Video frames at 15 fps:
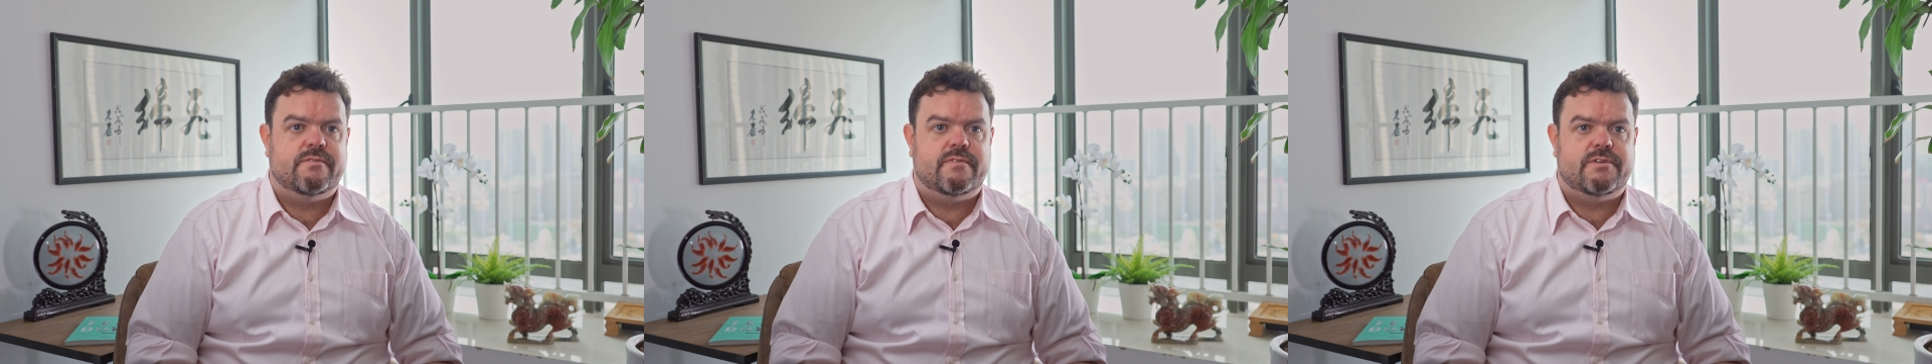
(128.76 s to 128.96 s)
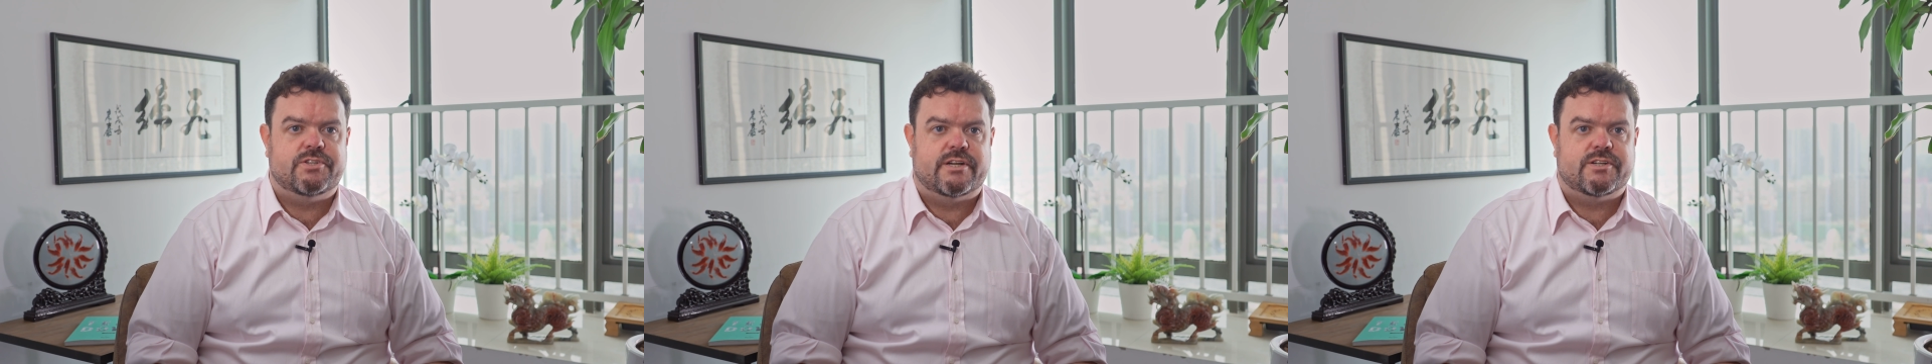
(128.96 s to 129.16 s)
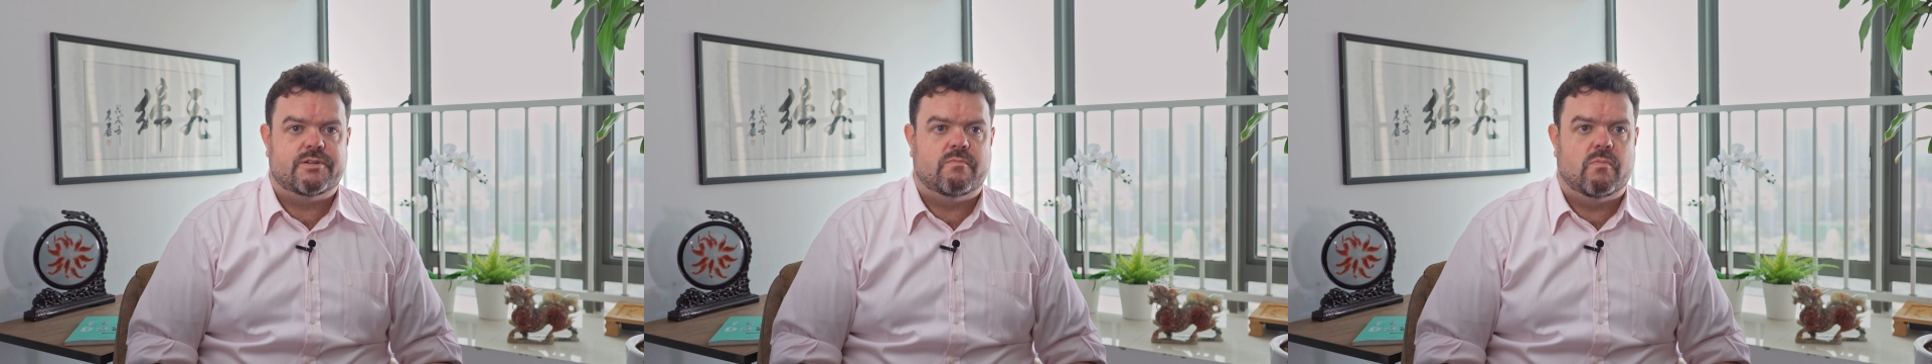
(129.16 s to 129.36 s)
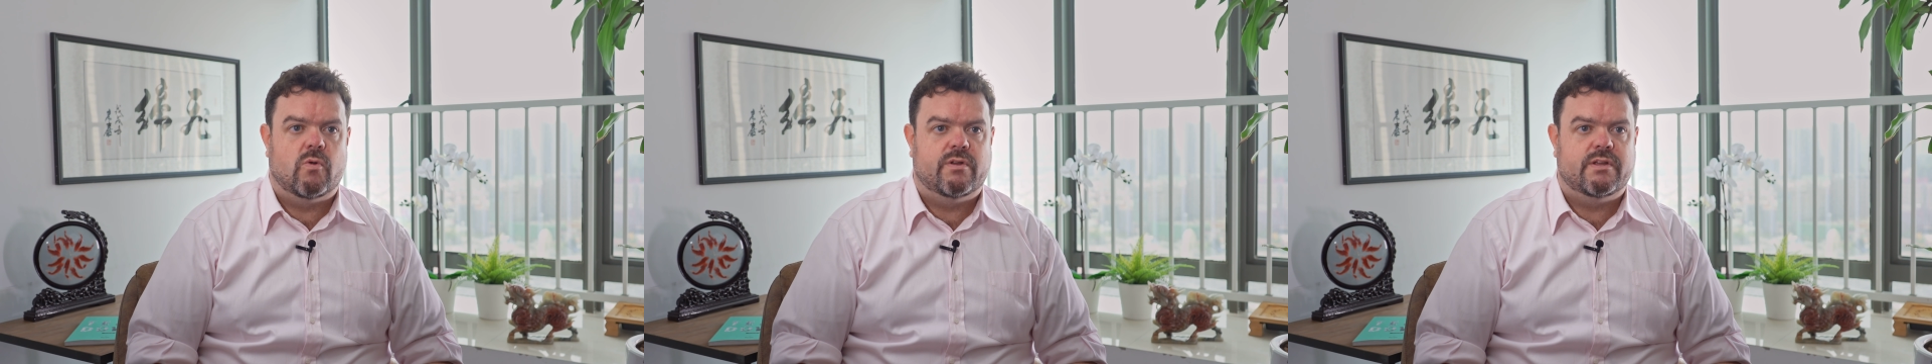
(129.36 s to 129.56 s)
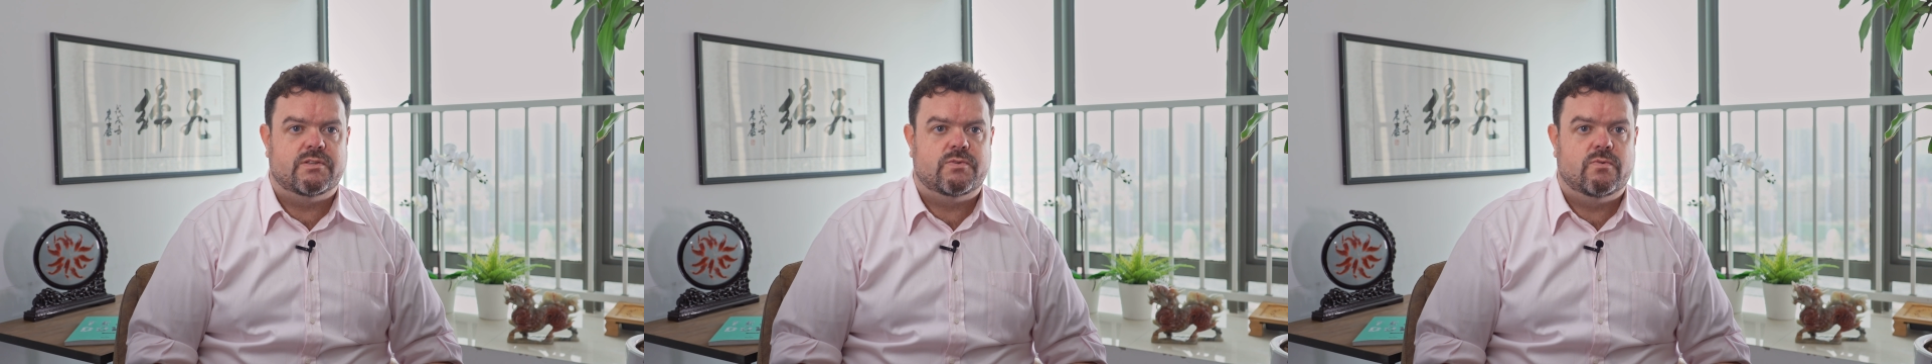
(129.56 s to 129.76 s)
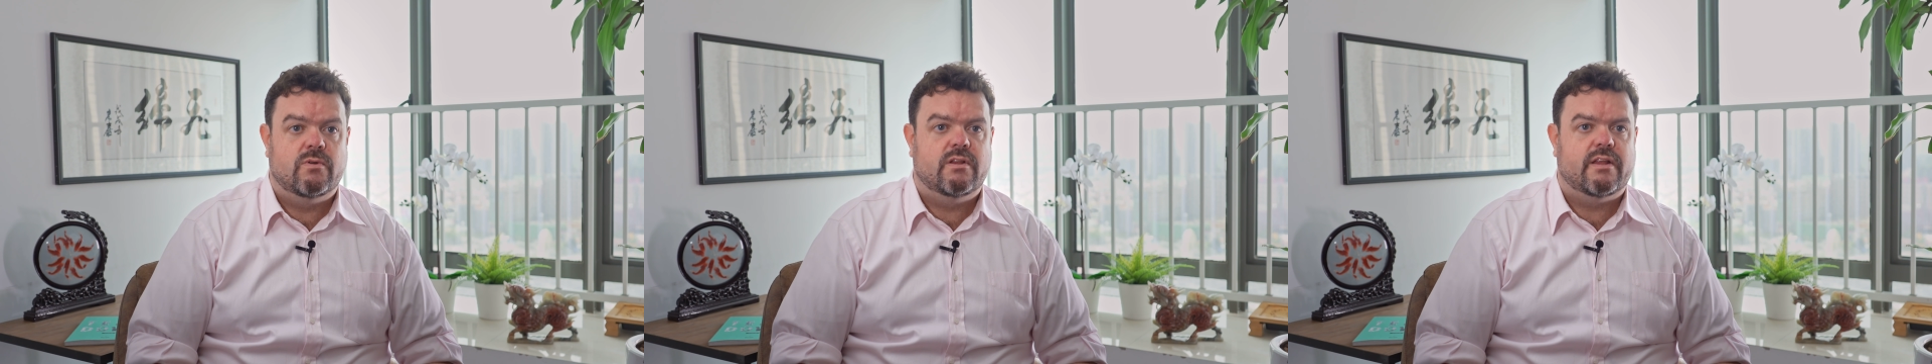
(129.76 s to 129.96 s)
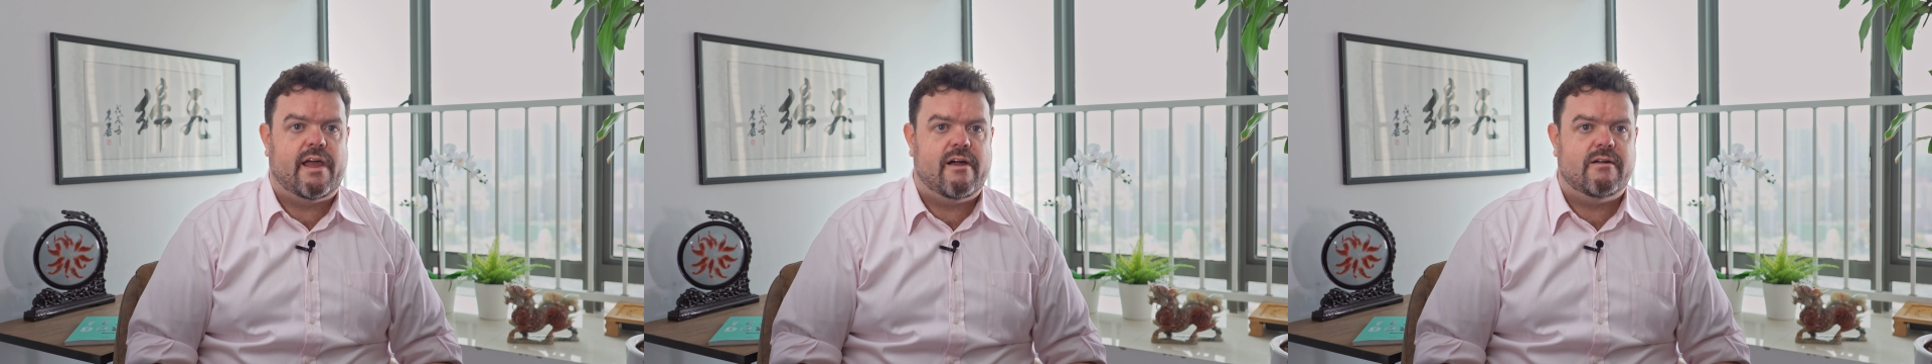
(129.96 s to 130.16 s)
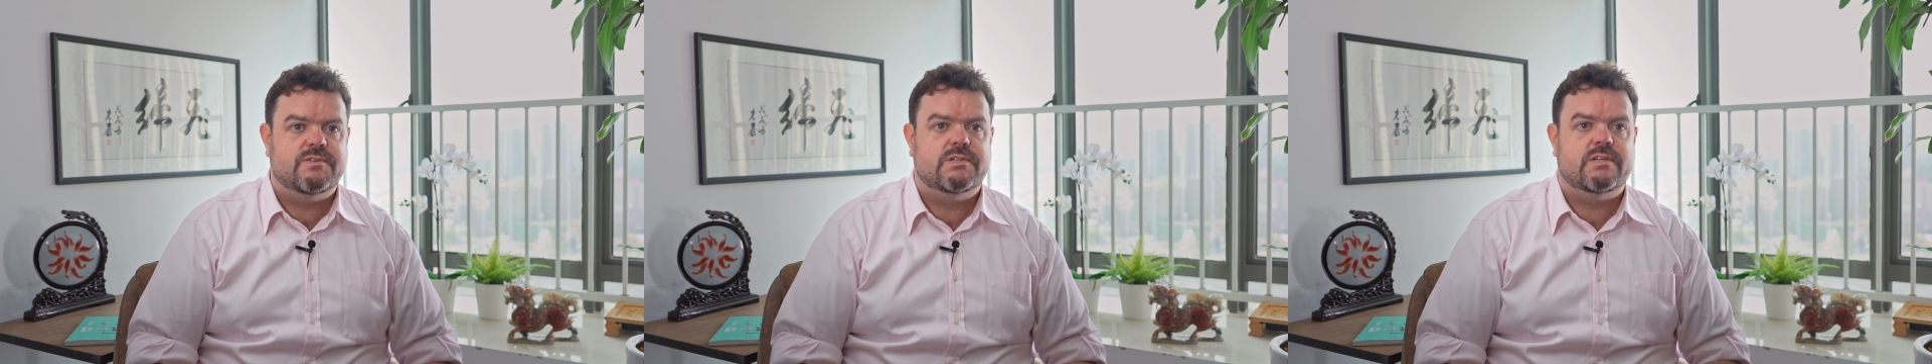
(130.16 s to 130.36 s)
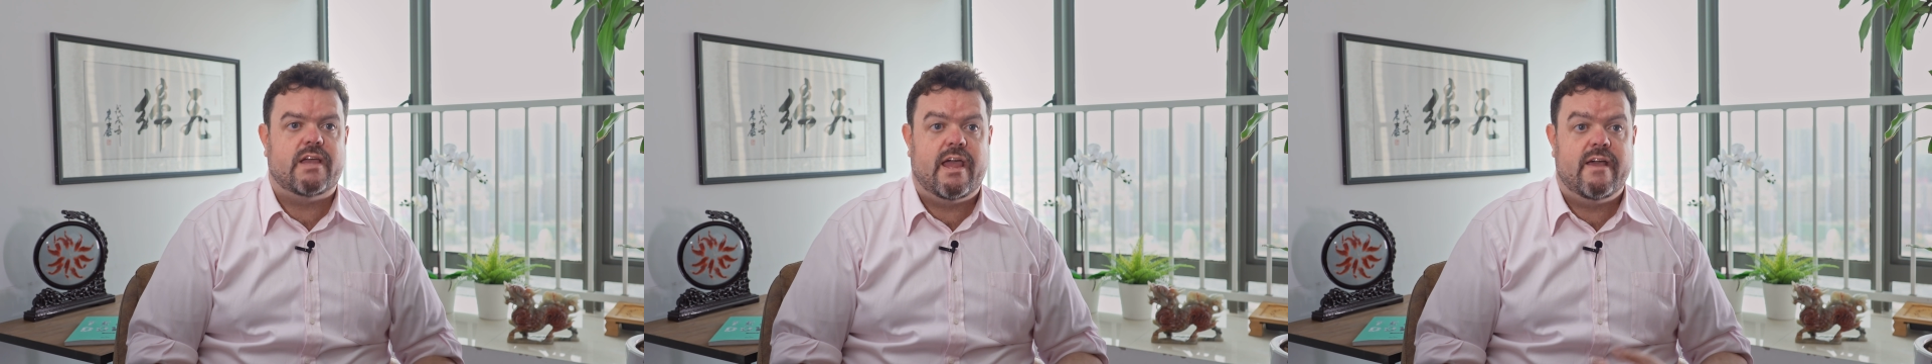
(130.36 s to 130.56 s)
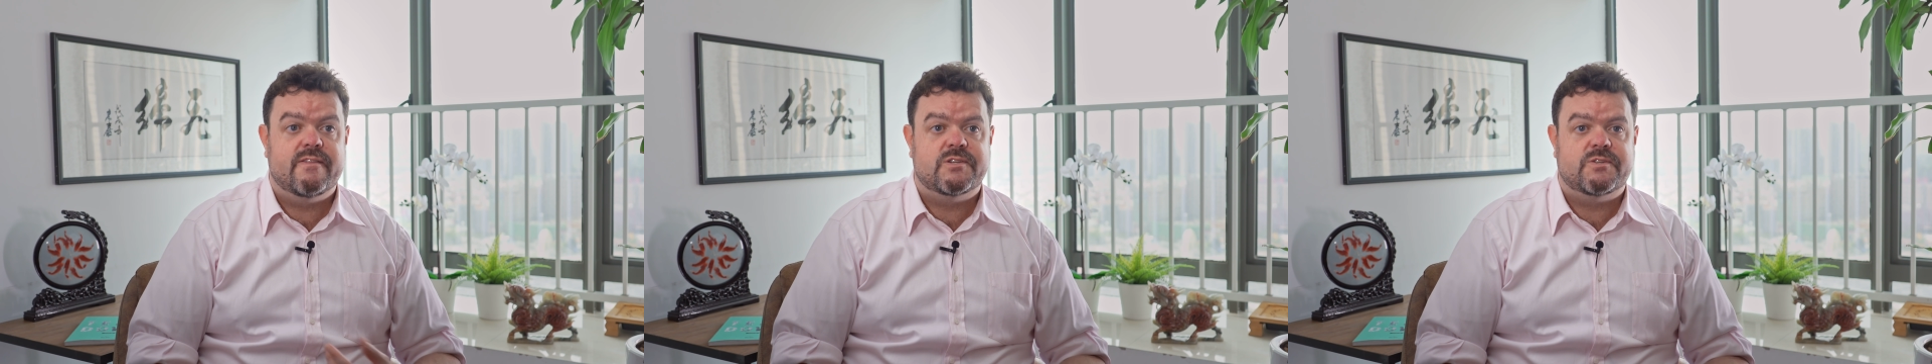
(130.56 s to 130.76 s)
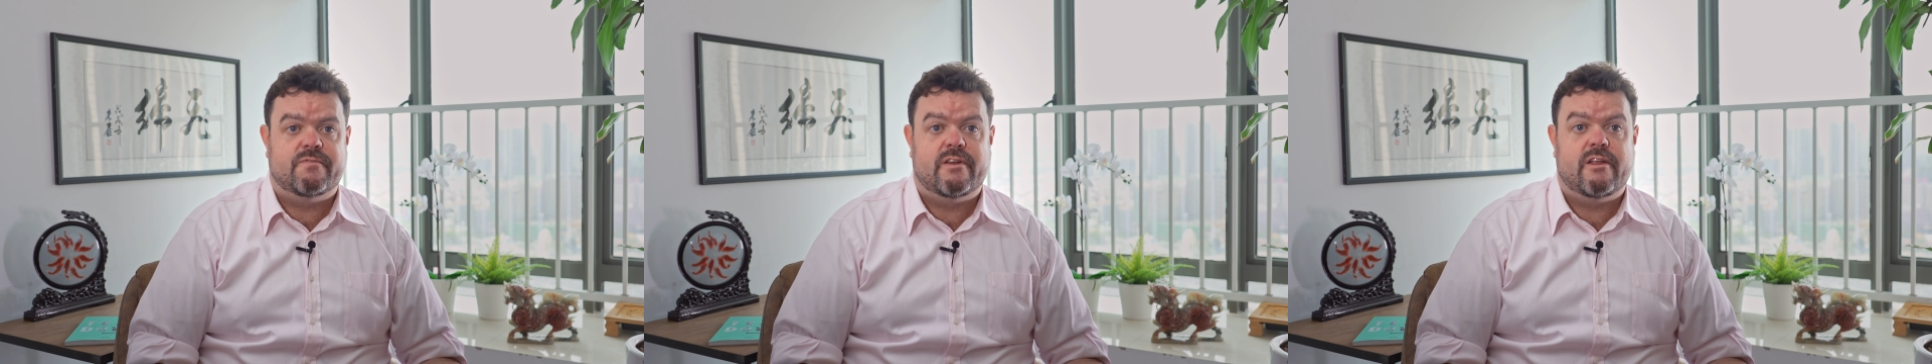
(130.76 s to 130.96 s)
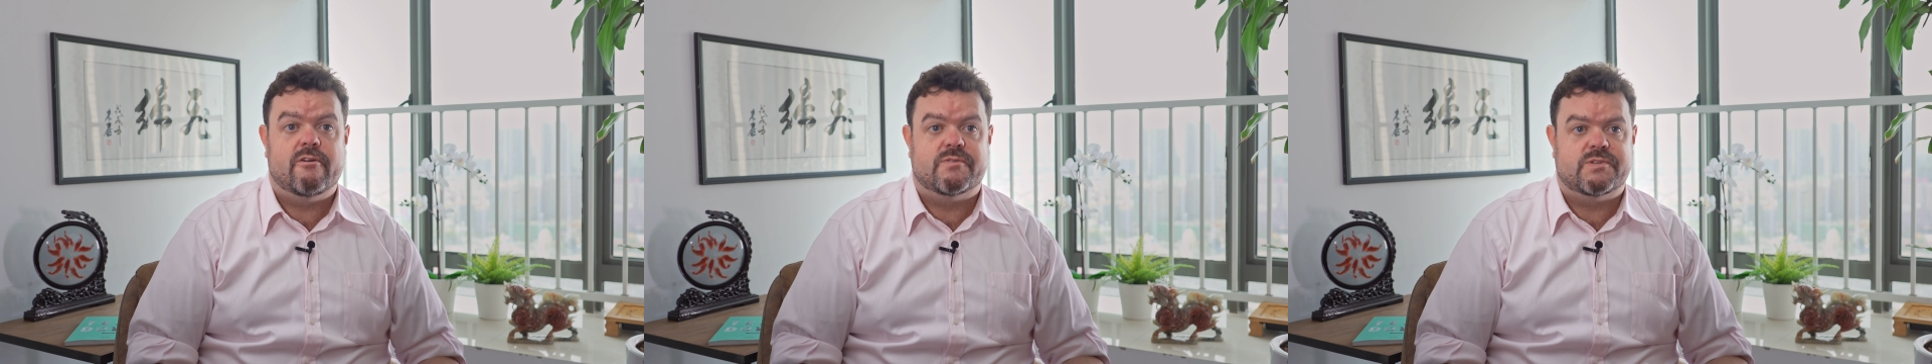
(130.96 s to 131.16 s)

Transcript: of injection molding tool layouts and this video